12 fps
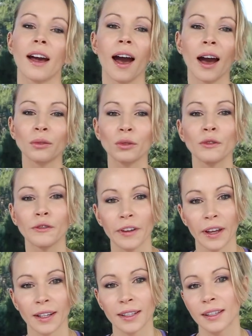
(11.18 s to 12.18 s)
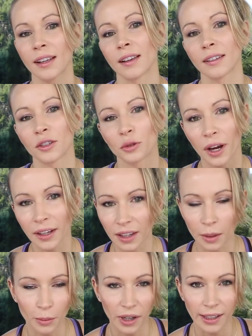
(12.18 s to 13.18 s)
how to fix strength
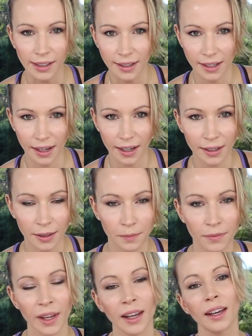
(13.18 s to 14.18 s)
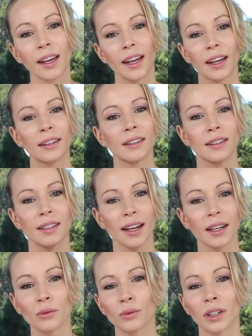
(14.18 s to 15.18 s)
imbalances, and the
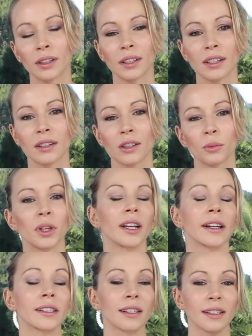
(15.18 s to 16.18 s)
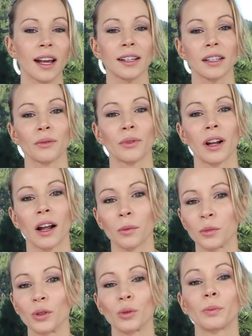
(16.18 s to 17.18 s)
second one is going to be an exercise that will
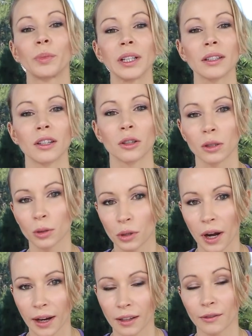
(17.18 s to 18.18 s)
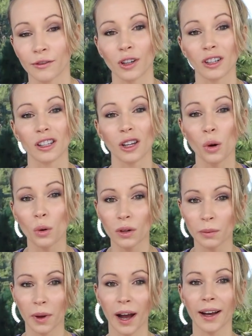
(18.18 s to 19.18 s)
help you to build strength for lower
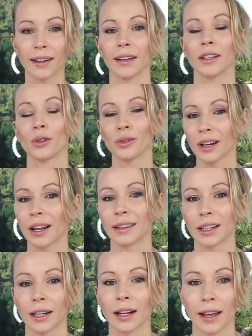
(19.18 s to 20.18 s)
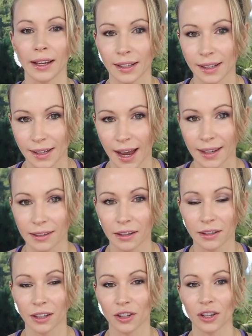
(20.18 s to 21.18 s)
body unilateral
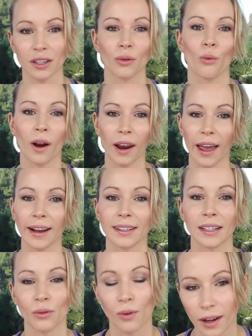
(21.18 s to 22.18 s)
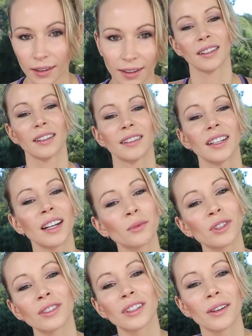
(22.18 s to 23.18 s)
exercises such as the one leg squat. Then I'm
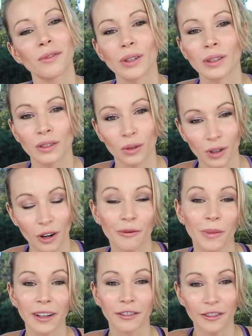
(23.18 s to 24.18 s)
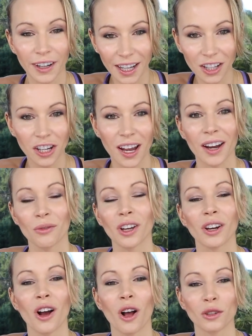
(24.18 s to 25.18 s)
going to give you a tour of my fridge, and we're
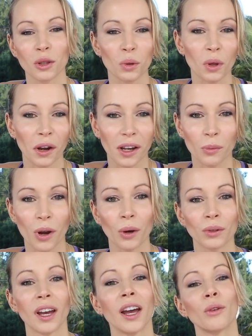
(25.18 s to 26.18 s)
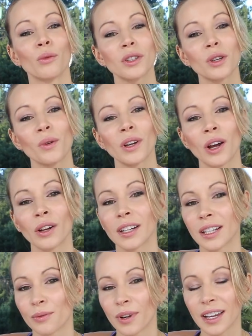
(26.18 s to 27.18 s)
going to also talk about what's going on
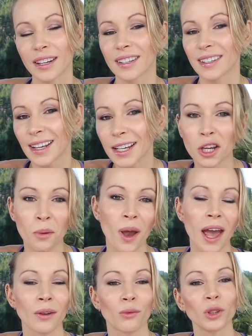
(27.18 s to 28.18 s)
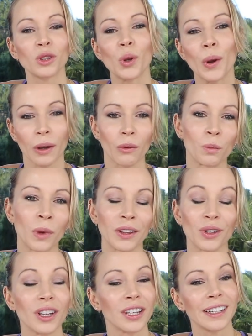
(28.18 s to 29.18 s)
this week in the Z gym and what new
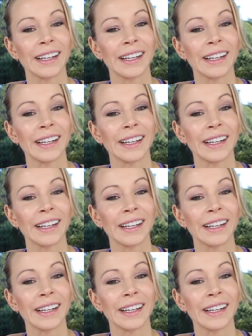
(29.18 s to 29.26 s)
equipment you're going to